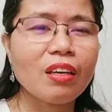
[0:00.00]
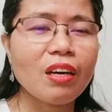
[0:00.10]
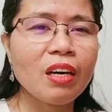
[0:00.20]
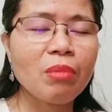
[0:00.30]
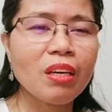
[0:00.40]

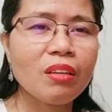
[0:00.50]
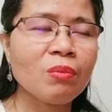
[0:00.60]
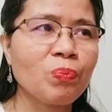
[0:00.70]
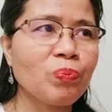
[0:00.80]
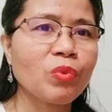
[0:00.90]
I mean,
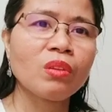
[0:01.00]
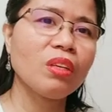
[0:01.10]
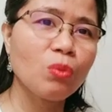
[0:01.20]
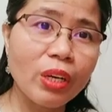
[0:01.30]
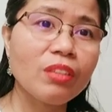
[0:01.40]

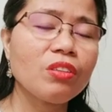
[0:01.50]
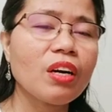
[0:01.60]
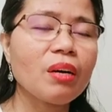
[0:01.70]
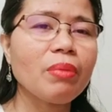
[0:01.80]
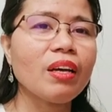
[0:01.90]
that we can
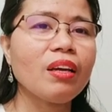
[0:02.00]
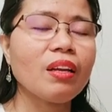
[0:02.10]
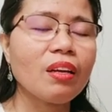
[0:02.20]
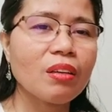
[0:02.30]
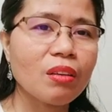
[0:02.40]
travel,
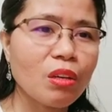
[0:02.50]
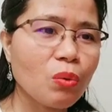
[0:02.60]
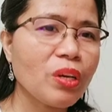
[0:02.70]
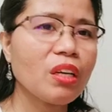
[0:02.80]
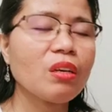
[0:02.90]
we
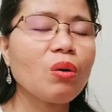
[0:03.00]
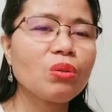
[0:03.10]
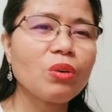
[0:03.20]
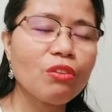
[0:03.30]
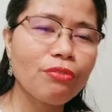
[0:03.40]
can go to
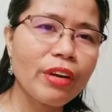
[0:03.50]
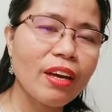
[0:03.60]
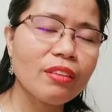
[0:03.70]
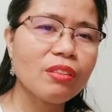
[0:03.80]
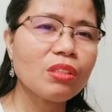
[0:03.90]
our
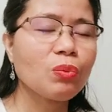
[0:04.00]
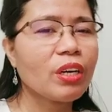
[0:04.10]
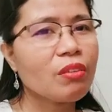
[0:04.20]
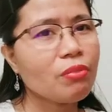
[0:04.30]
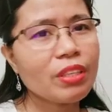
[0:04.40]
friends, we
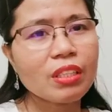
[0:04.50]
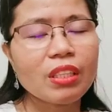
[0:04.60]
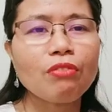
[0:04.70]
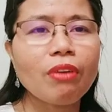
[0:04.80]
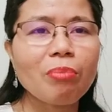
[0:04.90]
can visit
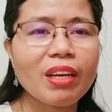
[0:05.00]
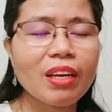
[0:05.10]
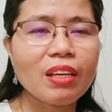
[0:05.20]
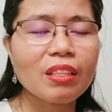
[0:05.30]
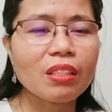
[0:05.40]
our
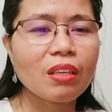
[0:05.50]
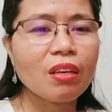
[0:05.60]
families,